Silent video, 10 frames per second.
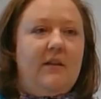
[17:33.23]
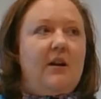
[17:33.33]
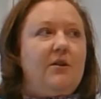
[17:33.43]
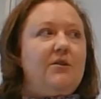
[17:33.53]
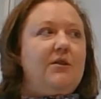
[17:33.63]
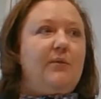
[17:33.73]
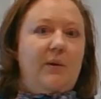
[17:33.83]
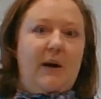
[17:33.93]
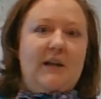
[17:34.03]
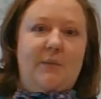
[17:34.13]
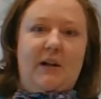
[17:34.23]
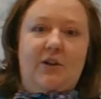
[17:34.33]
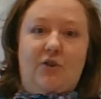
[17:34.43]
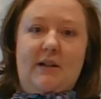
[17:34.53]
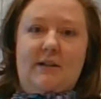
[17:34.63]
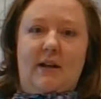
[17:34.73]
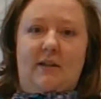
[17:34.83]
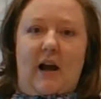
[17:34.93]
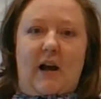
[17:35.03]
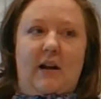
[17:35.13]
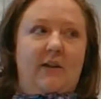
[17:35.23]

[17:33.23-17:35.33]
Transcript: There's 3 ways we can translate that.